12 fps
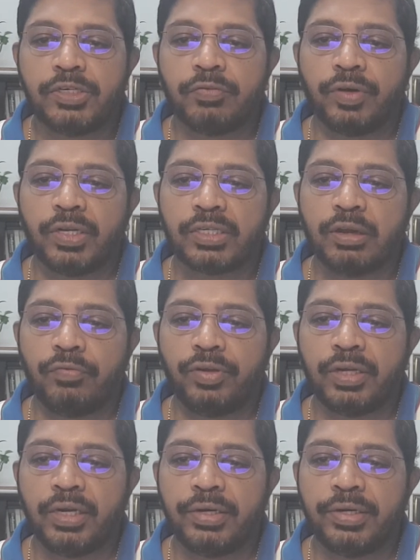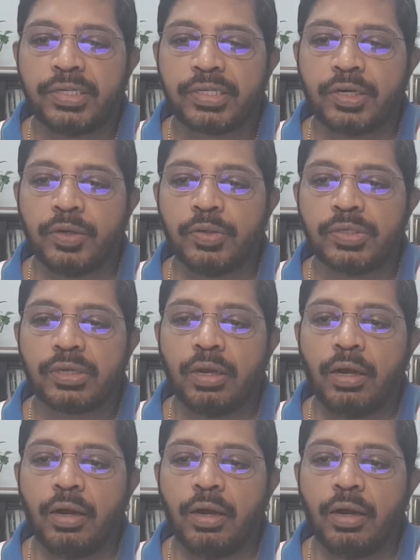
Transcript: to philosophical discourse